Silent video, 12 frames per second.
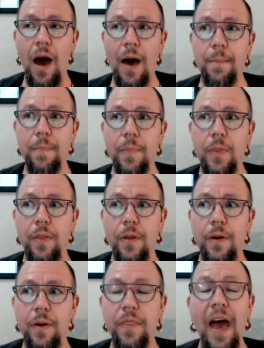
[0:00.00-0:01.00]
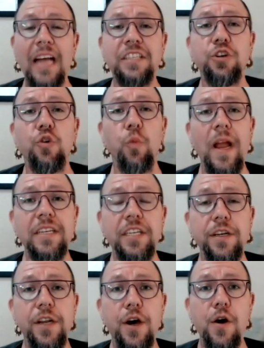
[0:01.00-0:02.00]
Um, that's great
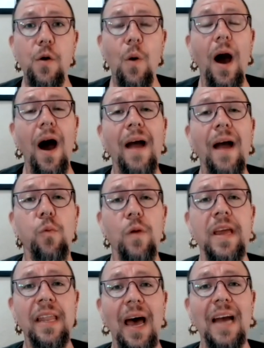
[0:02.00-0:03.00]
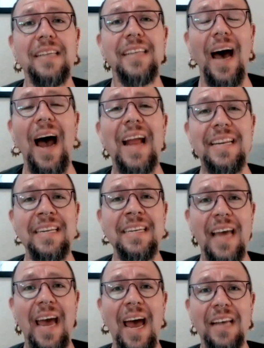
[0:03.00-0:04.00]
to know. I realized I
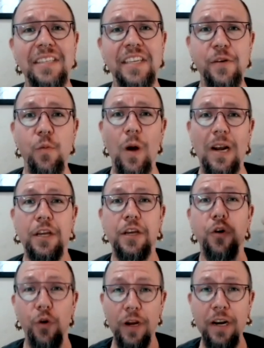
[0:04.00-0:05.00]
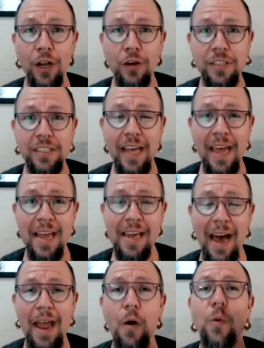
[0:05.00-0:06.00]
didn't ask you what good looks like.
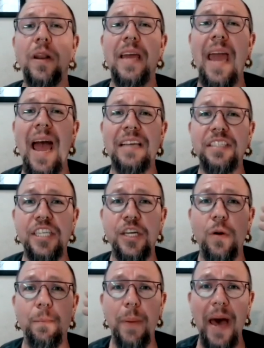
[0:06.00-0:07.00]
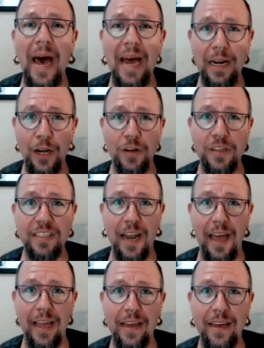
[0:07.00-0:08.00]
I only asked you what bad looks
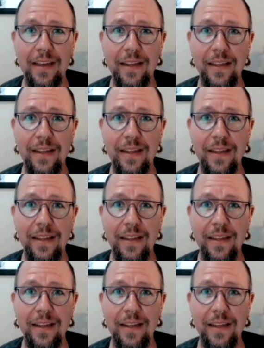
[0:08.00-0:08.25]
like.